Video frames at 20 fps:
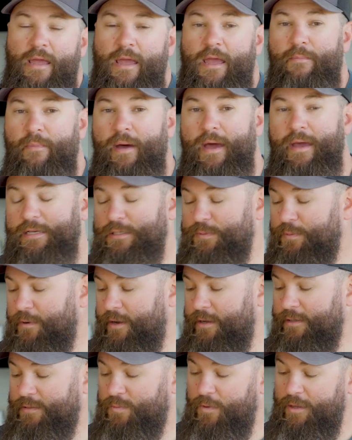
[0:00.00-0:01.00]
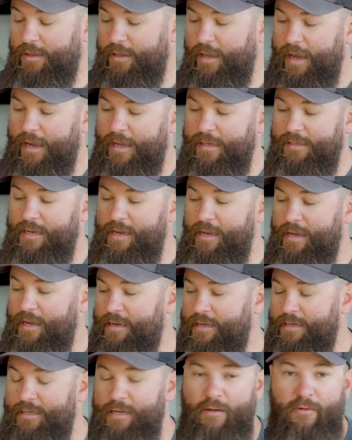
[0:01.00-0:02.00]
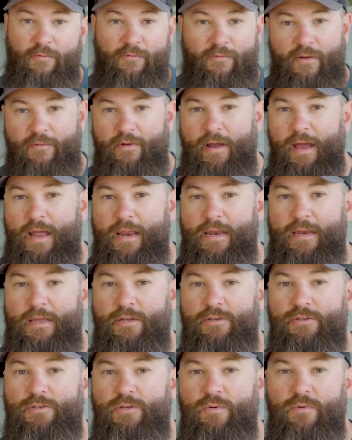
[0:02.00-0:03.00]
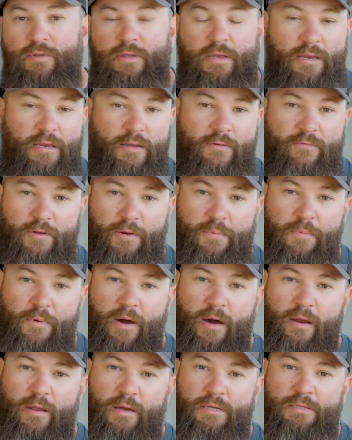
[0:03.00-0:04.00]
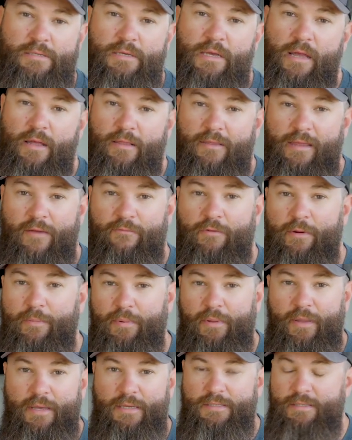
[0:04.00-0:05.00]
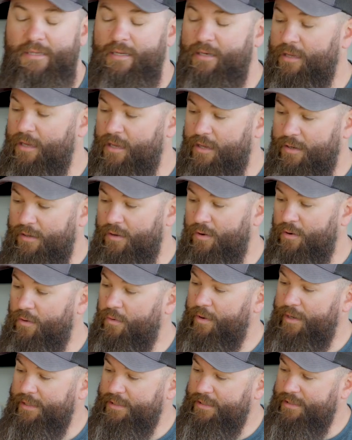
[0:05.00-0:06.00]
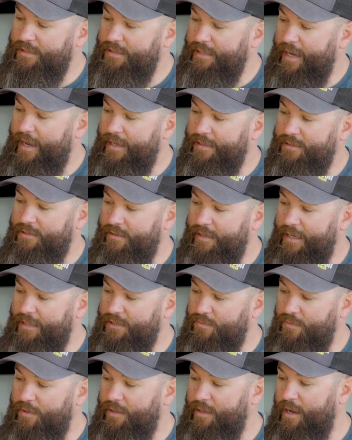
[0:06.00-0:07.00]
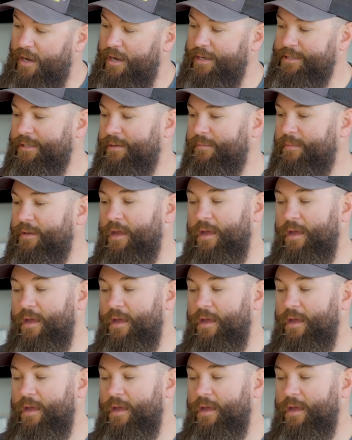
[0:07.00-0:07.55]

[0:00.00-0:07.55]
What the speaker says: In my experience with Yakattack, anytime we've ever had an issue with any of their products, they've replaced it, no questions asked. So that's really awesome.